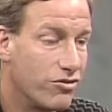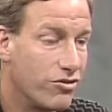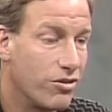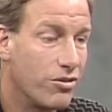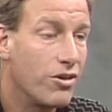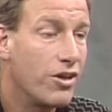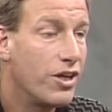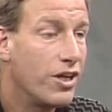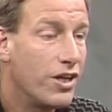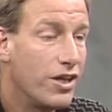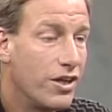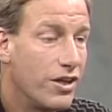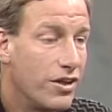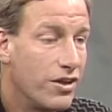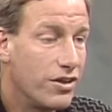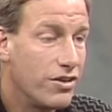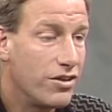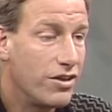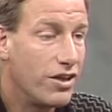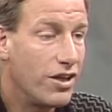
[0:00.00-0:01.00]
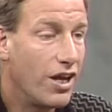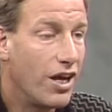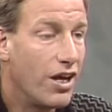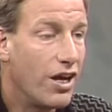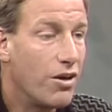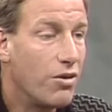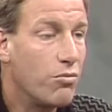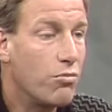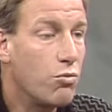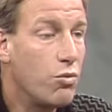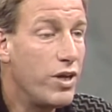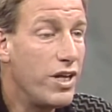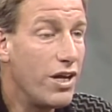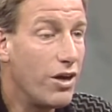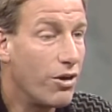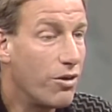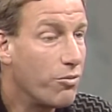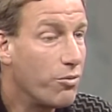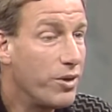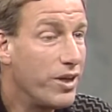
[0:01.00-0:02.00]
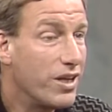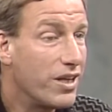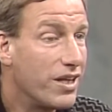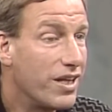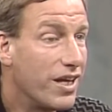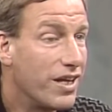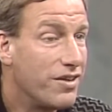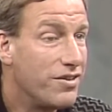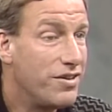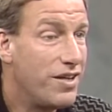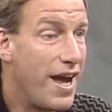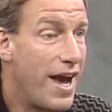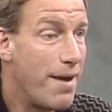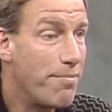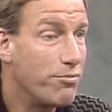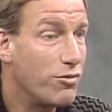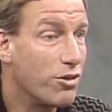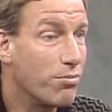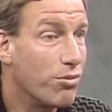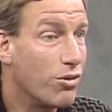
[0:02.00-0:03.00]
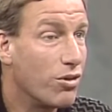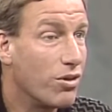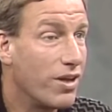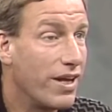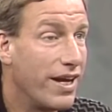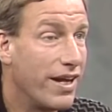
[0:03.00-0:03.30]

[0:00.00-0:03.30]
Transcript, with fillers: So uh, we are really adaptable